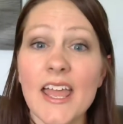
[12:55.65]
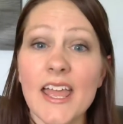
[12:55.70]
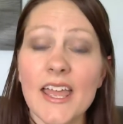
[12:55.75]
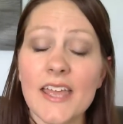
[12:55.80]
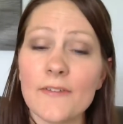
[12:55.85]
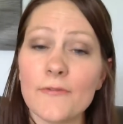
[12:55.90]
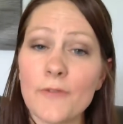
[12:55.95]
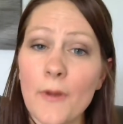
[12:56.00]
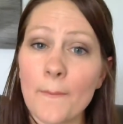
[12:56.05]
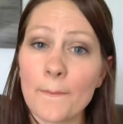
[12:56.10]

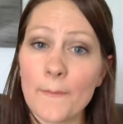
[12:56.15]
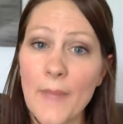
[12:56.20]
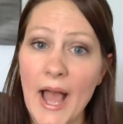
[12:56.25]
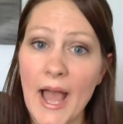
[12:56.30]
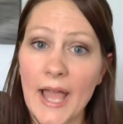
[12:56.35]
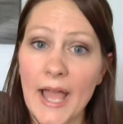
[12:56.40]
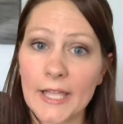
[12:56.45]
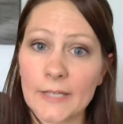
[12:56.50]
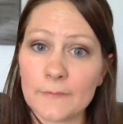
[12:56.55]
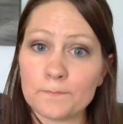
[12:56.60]
If
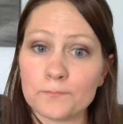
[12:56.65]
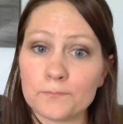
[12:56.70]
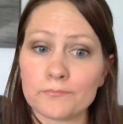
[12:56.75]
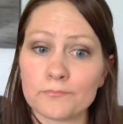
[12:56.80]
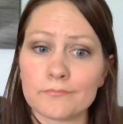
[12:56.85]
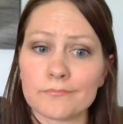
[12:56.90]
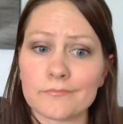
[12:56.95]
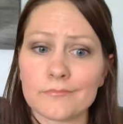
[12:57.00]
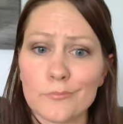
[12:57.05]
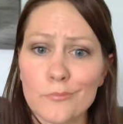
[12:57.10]
my
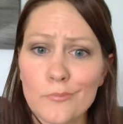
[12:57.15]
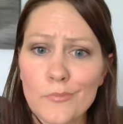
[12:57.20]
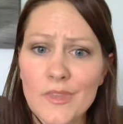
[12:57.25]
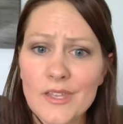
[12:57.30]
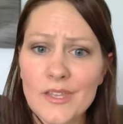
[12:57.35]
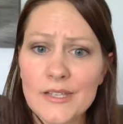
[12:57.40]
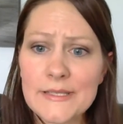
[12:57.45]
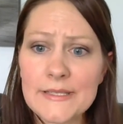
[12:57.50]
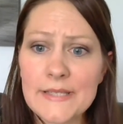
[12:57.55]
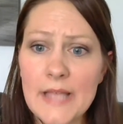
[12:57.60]

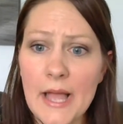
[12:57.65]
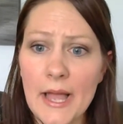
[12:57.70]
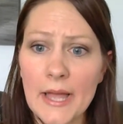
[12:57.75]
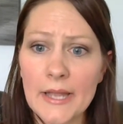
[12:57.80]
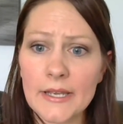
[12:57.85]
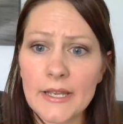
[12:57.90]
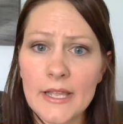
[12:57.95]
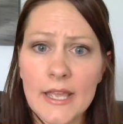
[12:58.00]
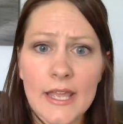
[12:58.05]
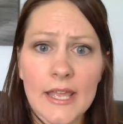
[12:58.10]

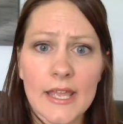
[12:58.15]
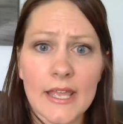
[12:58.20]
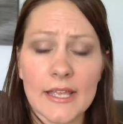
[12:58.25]
son